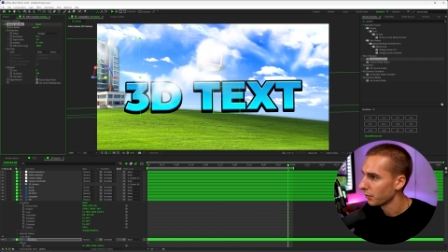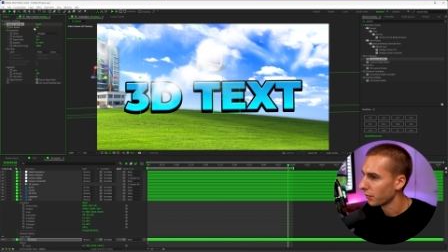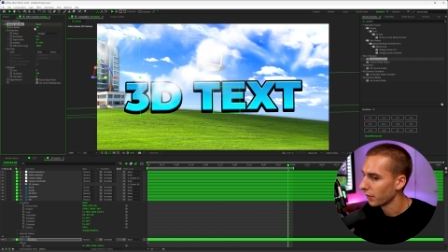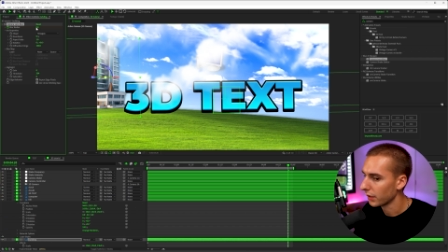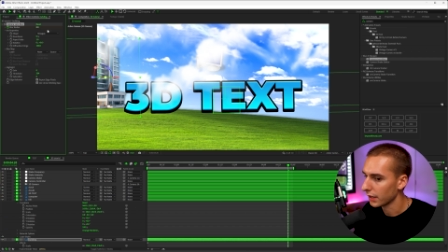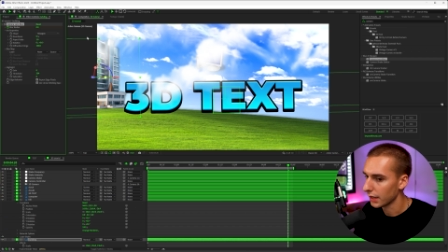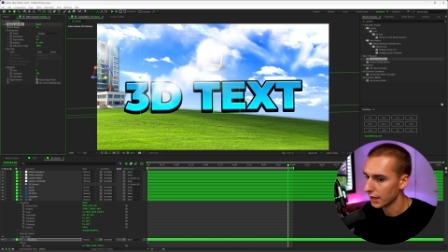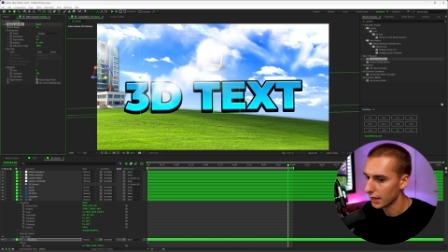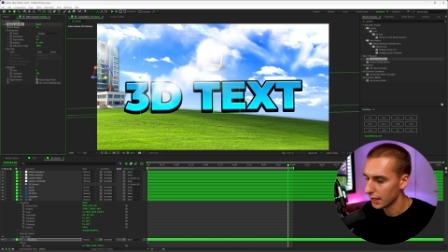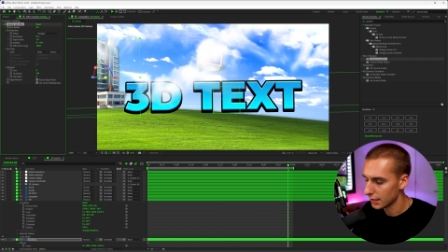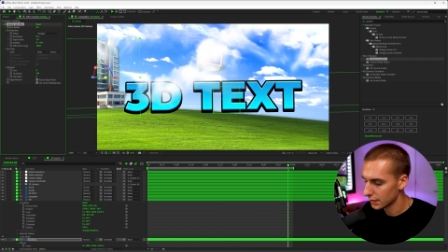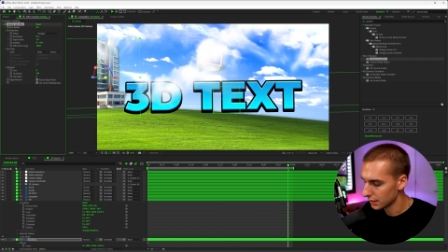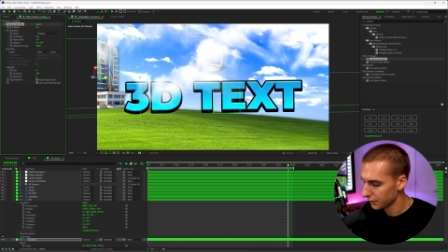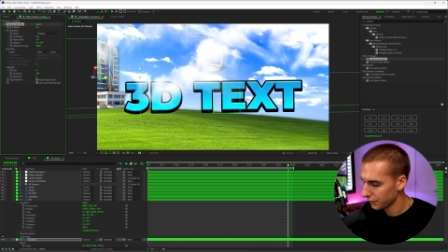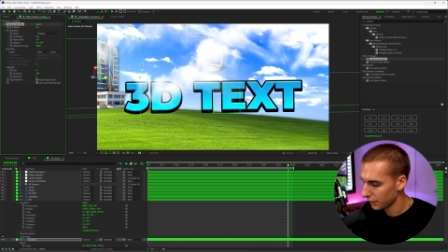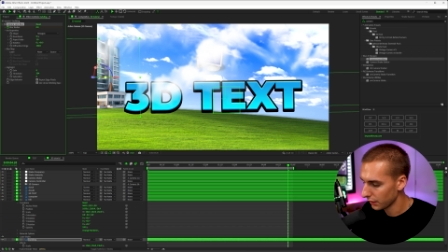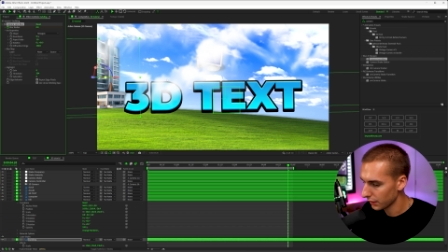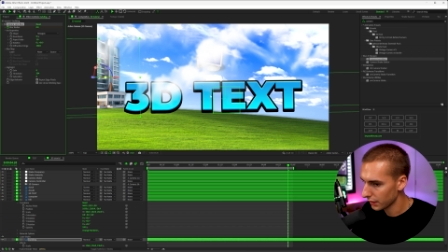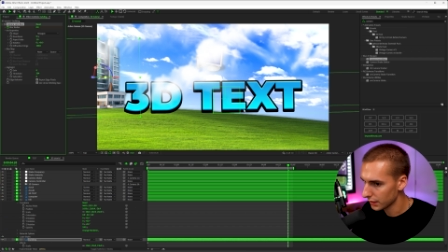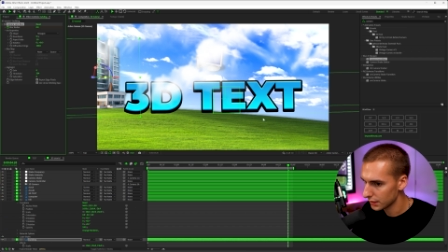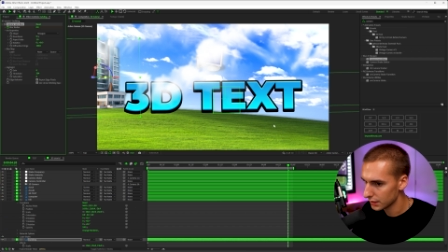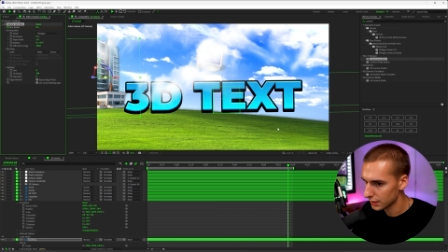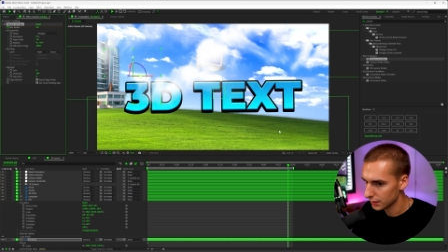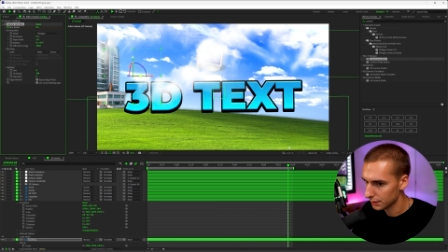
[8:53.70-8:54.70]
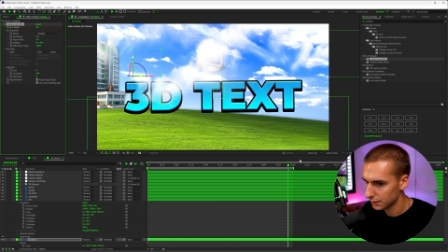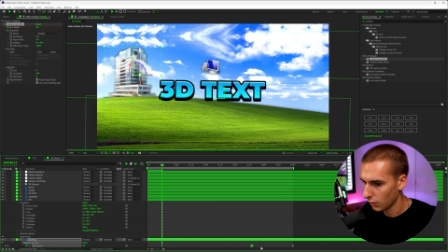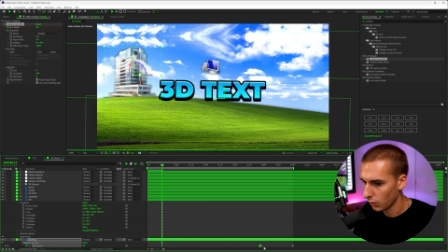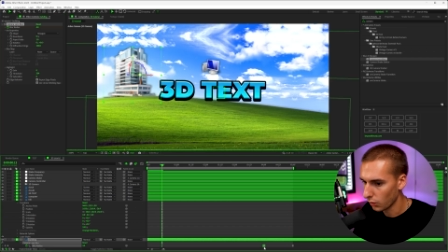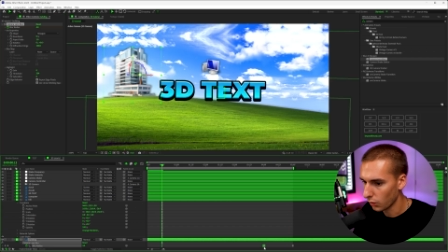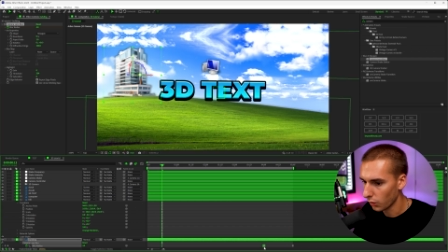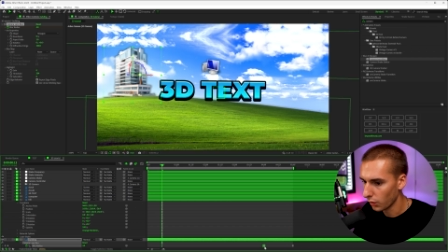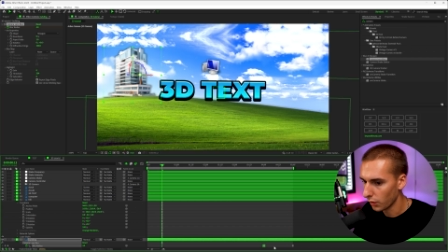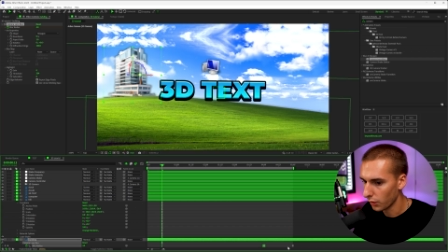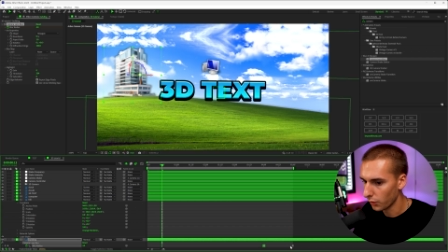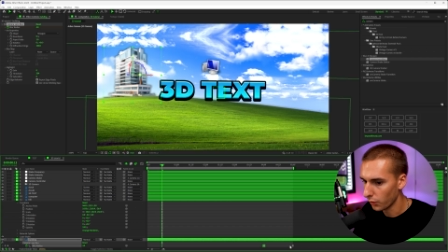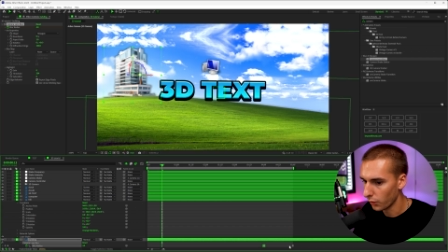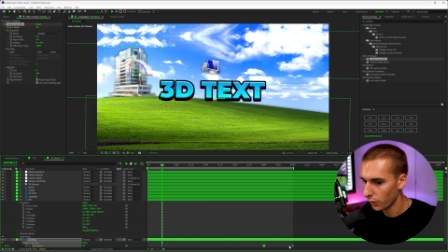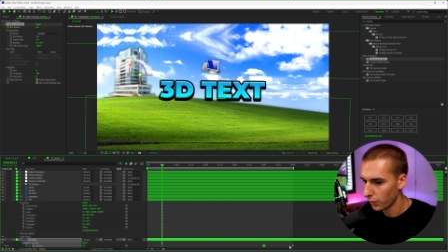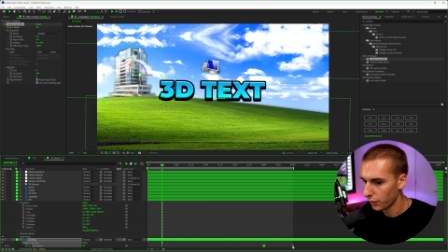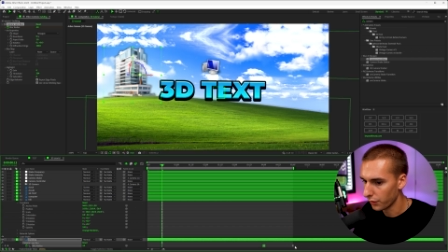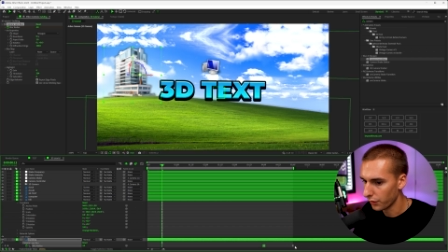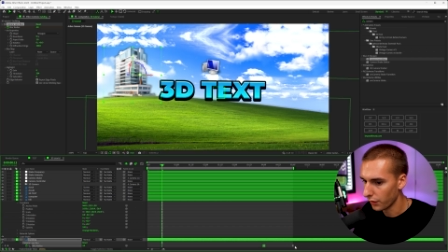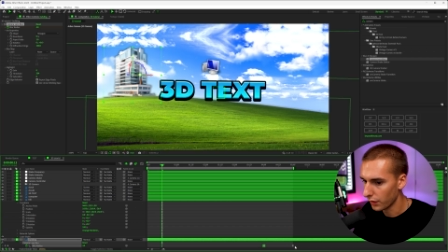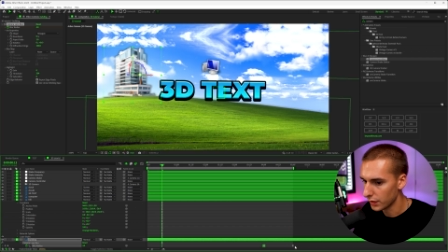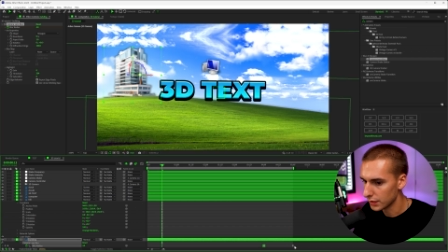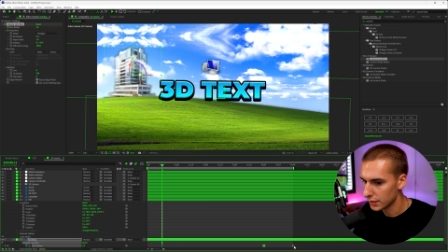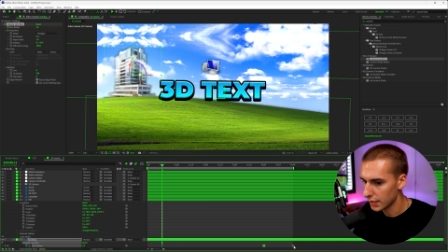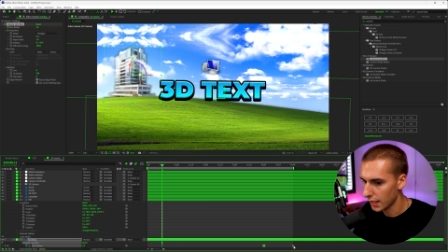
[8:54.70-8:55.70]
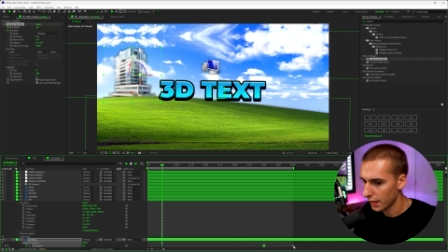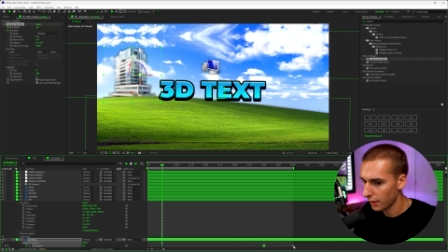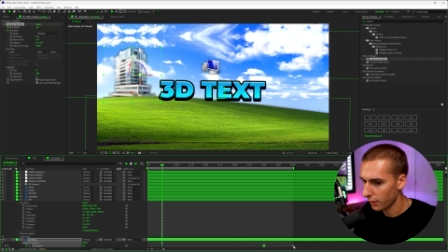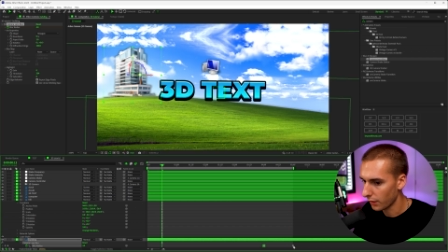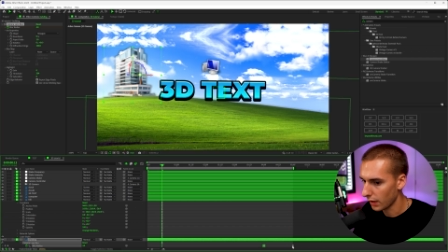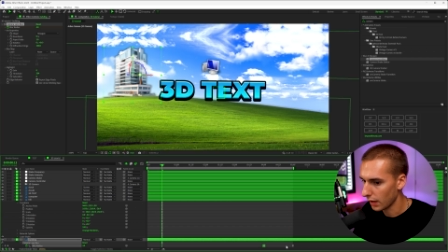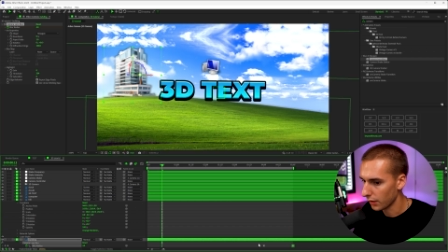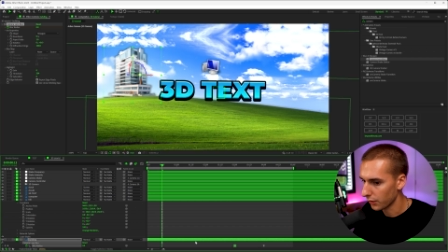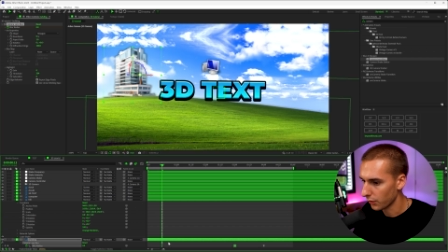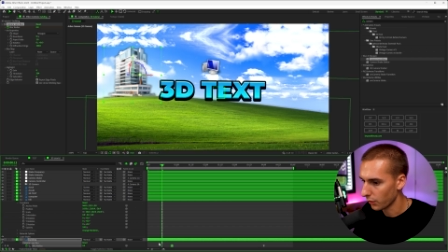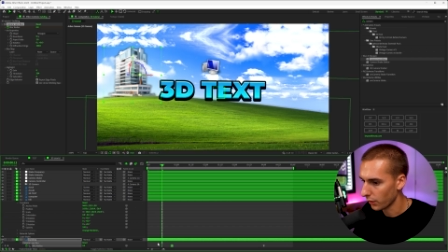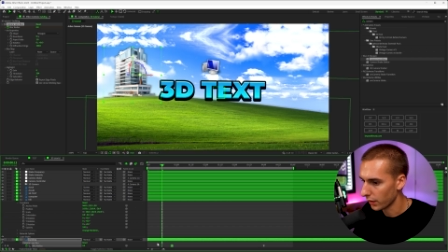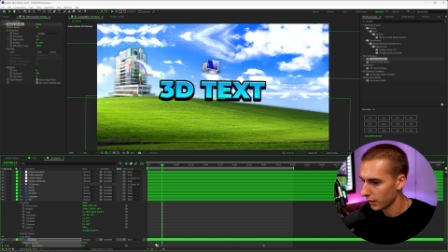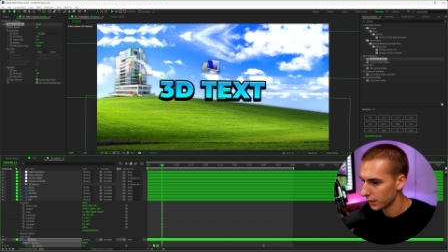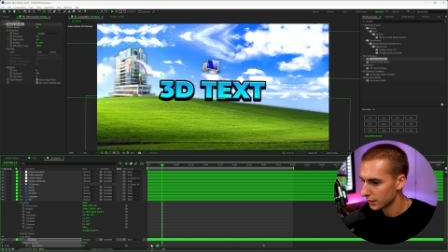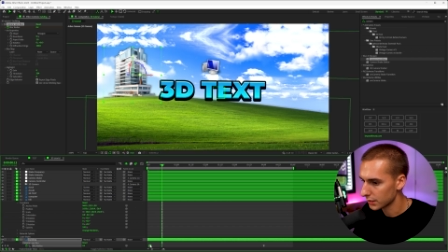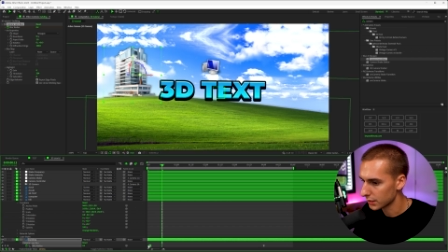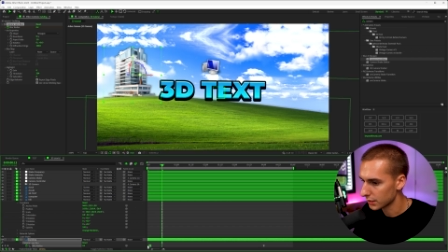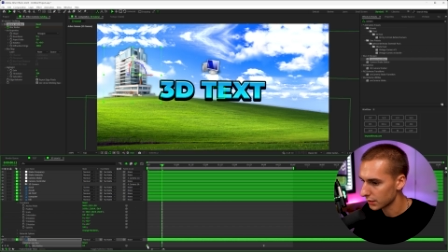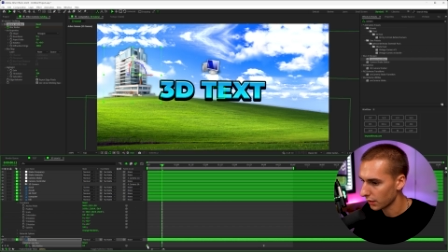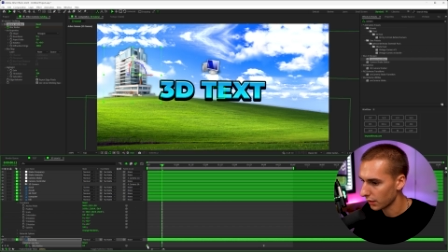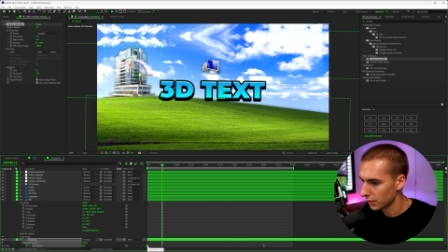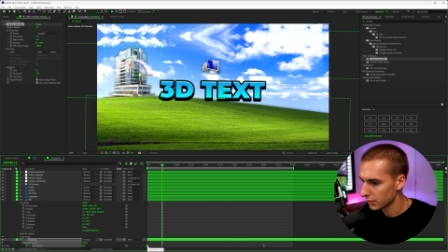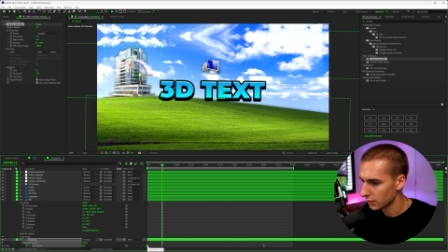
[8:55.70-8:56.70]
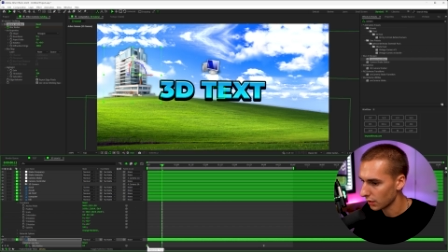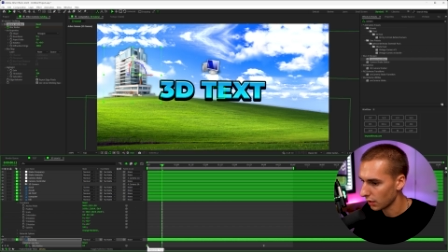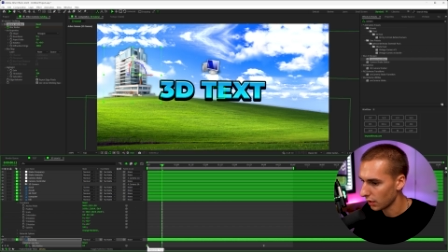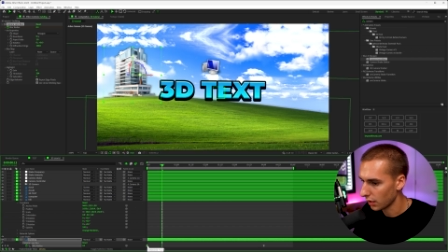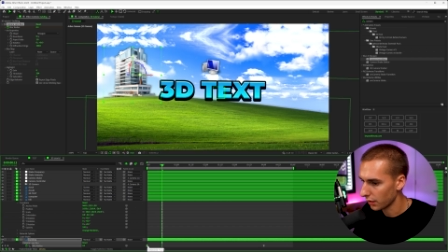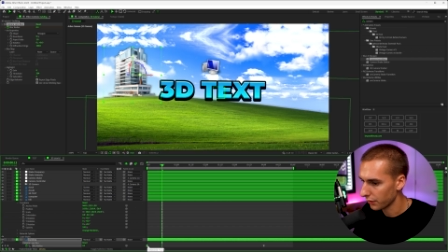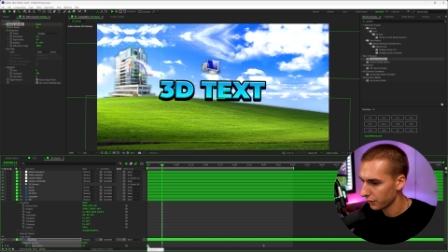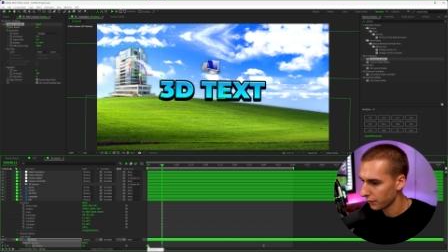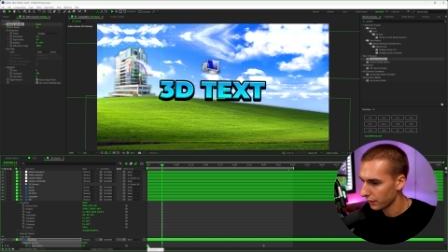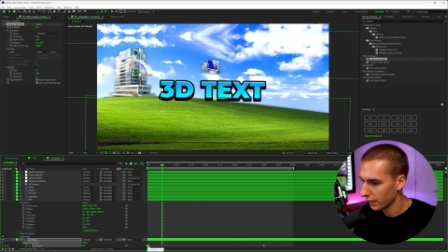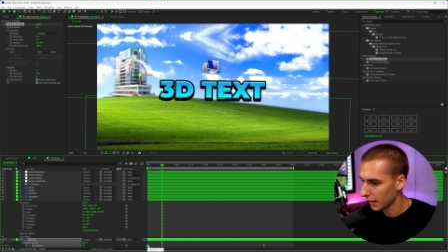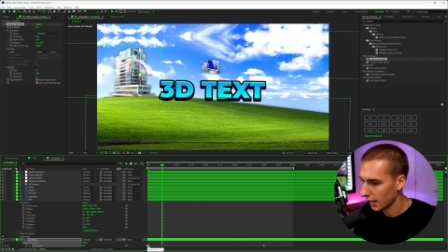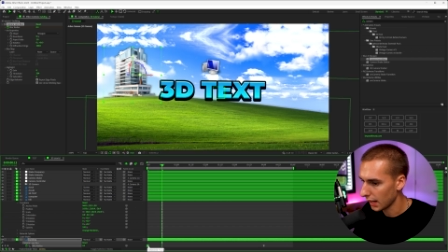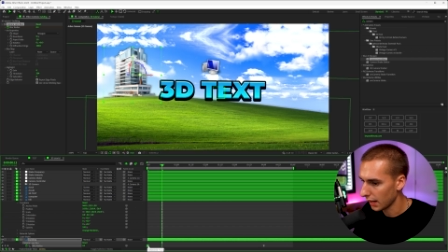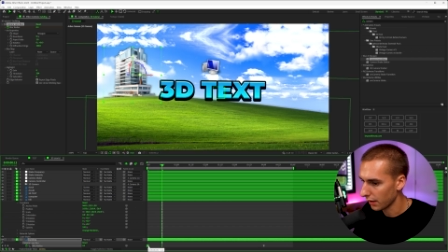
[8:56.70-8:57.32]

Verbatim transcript: bring it into focus or reverse that around where it starts off